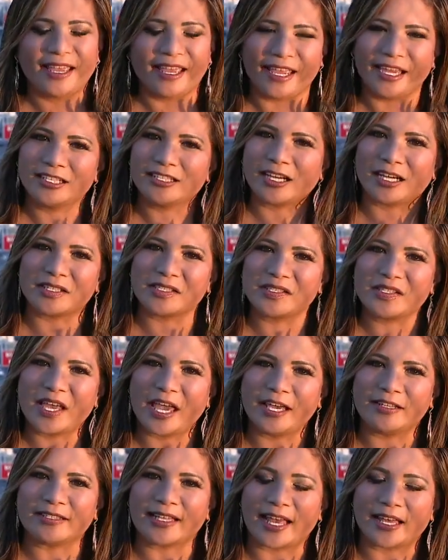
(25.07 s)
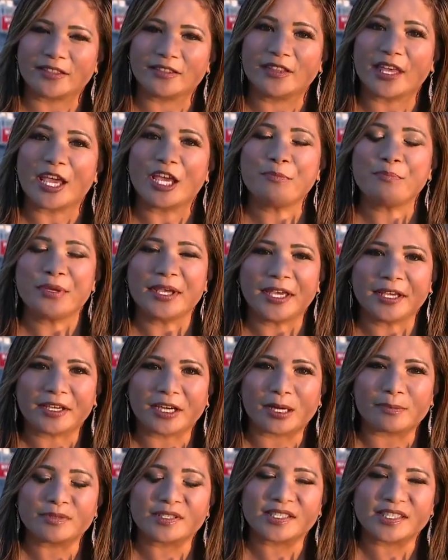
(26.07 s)
ADOT saying that they pick
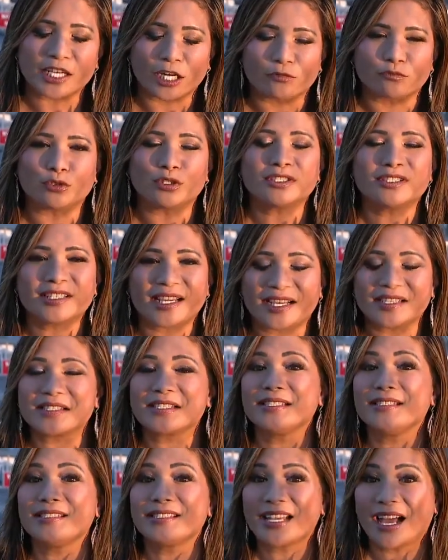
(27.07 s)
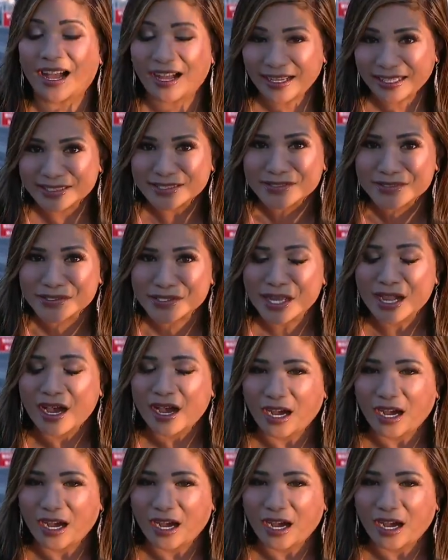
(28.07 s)
up several dozen tons